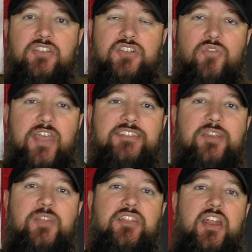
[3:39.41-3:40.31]
So that's
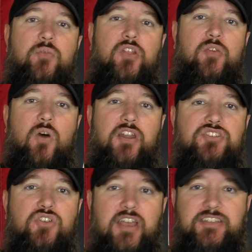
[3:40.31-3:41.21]
something that I really
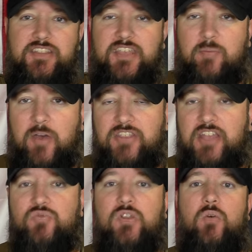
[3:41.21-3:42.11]
wanted you guys to think about.
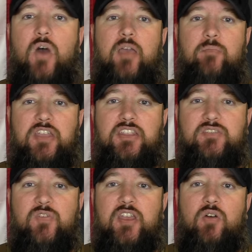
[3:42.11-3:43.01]
That's really why I made
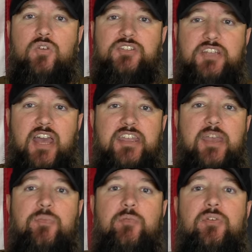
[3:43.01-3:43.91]
this video was to kind of
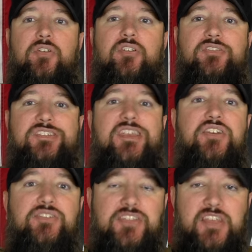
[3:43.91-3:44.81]
get people's
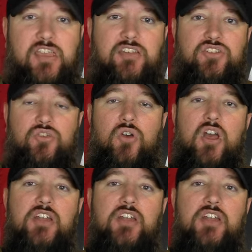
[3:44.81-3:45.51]
gears thinking to,